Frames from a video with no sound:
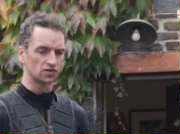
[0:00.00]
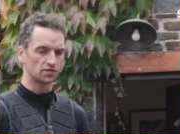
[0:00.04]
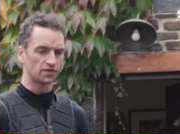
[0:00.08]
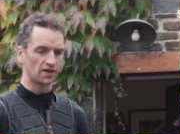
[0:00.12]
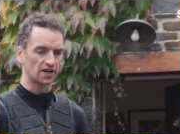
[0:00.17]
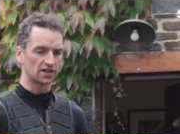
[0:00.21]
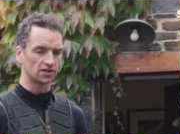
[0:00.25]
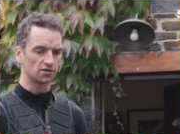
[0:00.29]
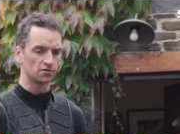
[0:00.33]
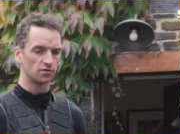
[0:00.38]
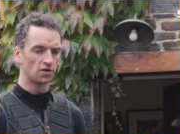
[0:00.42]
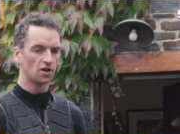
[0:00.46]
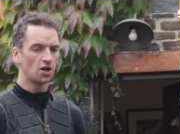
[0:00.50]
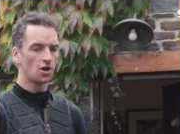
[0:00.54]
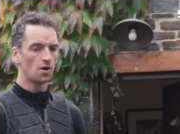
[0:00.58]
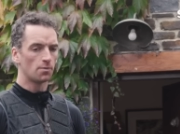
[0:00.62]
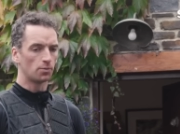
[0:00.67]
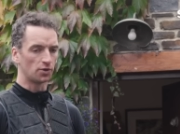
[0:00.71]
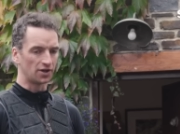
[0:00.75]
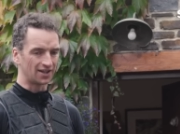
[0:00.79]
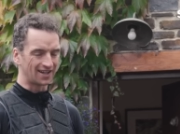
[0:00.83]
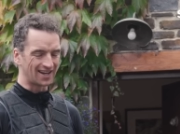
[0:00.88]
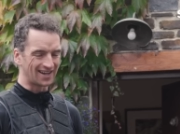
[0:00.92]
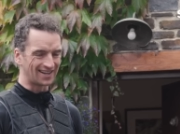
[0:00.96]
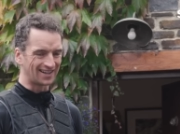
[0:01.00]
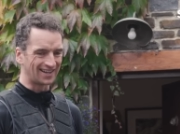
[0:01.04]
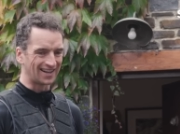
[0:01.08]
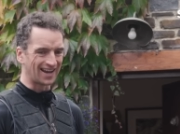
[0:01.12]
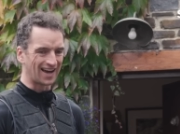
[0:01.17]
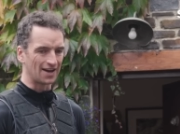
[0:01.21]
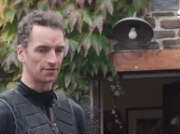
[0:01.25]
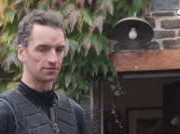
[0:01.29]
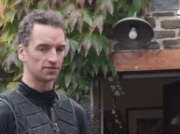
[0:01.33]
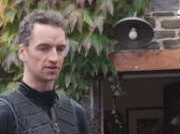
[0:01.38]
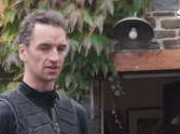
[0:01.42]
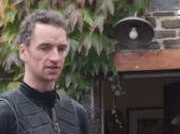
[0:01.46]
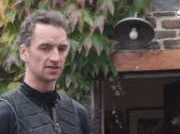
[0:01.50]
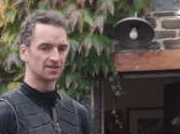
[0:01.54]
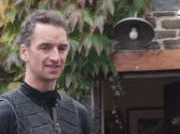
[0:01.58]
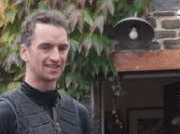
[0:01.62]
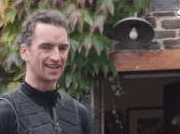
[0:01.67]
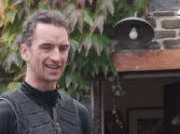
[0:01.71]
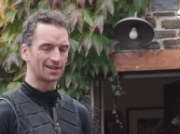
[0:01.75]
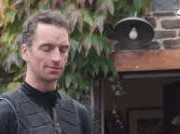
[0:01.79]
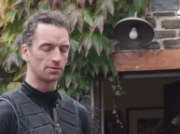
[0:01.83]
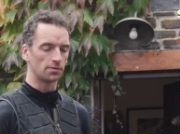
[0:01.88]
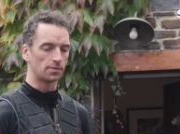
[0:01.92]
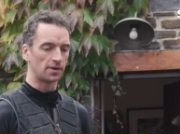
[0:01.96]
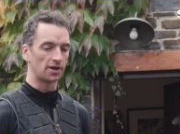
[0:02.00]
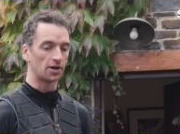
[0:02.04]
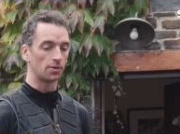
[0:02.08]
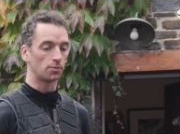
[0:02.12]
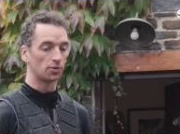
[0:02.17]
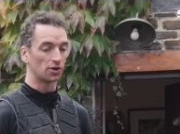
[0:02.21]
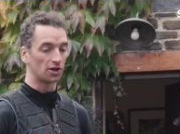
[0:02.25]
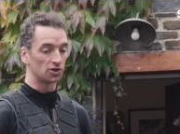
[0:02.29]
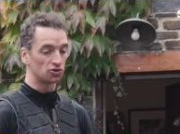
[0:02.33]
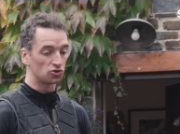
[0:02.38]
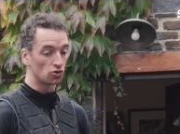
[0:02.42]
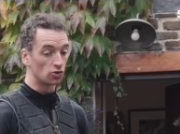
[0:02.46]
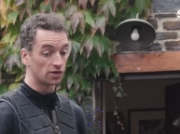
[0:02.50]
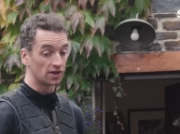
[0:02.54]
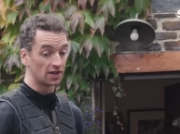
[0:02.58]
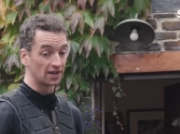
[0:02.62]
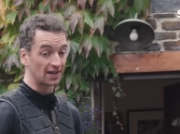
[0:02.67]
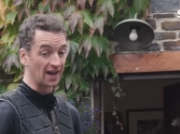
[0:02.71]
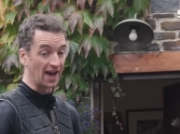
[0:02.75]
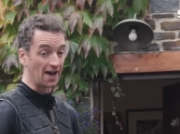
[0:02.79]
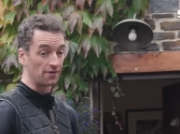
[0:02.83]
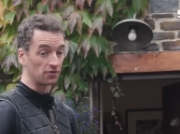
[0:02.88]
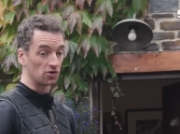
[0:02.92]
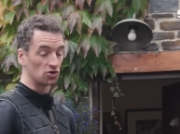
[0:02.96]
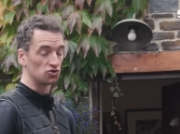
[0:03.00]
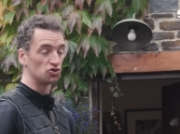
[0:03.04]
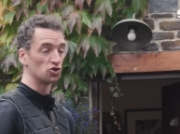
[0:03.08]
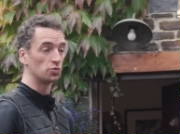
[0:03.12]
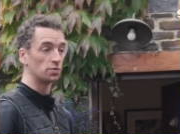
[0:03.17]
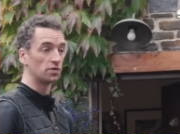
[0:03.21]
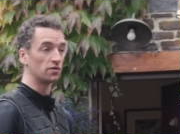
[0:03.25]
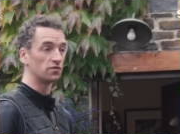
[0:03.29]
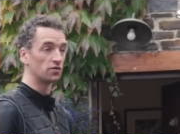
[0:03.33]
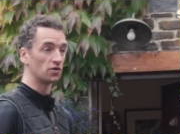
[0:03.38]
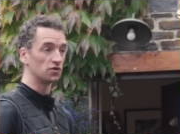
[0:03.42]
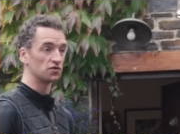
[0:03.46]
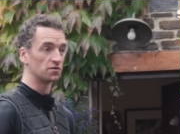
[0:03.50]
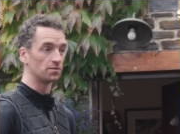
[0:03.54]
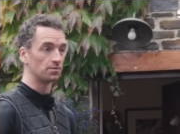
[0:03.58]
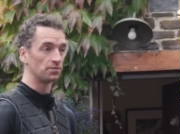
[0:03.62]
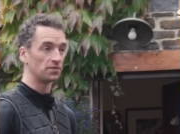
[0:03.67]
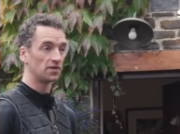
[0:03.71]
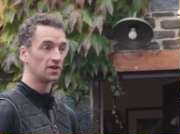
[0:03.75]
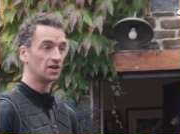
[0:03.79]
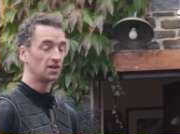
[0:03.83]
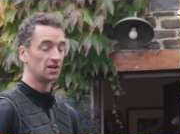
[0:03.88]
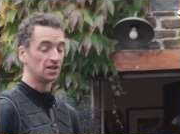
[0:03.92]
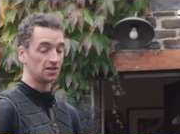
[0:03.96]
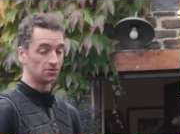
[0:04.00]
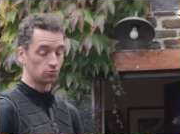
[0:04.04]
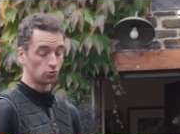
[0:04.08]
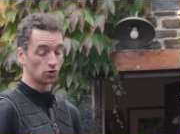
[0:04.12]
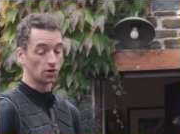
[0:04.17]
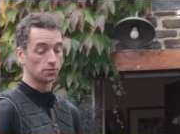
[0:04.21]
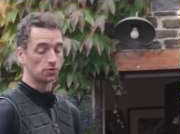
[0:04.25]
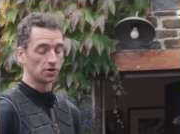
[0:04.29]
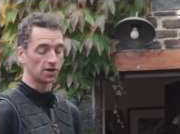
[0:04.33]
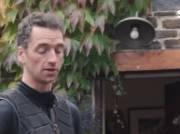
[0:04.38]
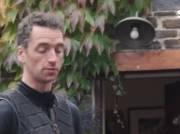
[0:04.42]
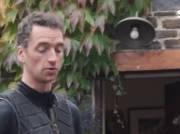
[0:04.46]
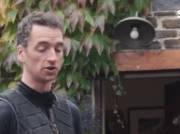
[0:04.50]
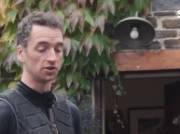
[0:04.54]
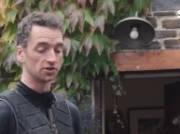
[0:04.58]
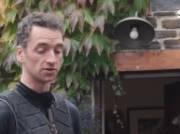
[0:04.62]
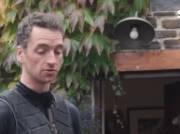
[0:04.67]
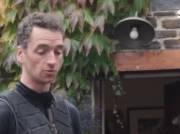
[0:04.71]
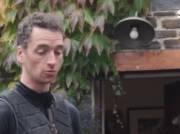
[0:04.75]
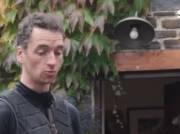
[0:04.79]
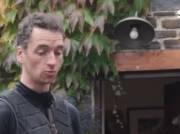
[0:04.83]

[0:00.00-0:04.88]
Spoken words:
effective. But again, he'll have to settle a bit better. But I do think having a jump in front of him, he's won a point,